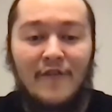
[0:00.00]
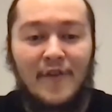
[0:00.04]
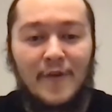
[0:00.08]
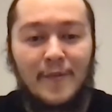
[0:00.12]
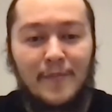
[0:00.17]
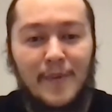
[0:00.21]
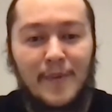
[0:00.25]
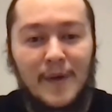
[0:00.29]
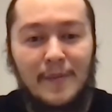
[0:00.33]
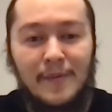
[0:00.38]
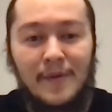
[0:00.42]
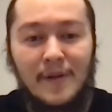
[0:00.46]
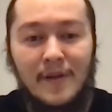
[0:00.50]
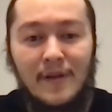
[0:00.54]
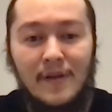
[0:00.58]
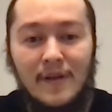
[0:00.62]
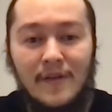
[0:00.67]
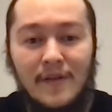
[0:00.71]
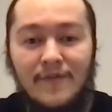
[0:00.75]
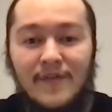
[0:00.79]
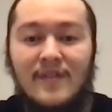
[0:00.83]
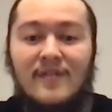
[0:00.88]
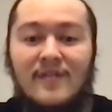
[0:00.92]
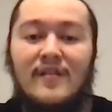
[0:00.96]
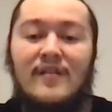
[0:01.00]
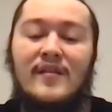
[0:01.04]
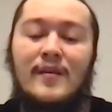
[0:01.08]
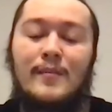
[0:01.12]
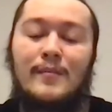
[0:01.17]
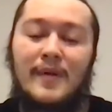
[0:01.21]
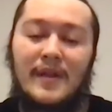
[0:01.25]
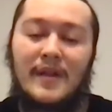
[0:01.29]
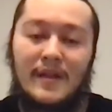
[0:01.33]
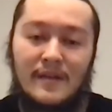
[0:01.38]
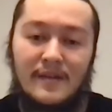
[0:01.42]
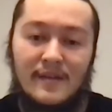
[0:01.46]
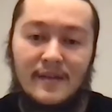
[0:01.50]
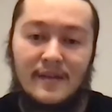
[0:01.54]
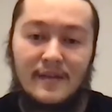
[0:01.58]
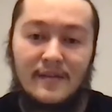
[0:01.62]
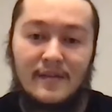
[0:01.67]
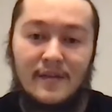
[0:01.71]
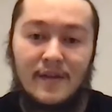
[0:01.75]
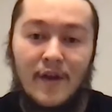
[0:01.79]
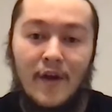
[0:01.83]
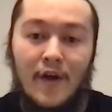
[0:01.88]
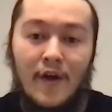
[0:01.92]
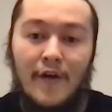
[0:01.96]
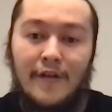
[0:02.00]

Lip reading: for people with disabilities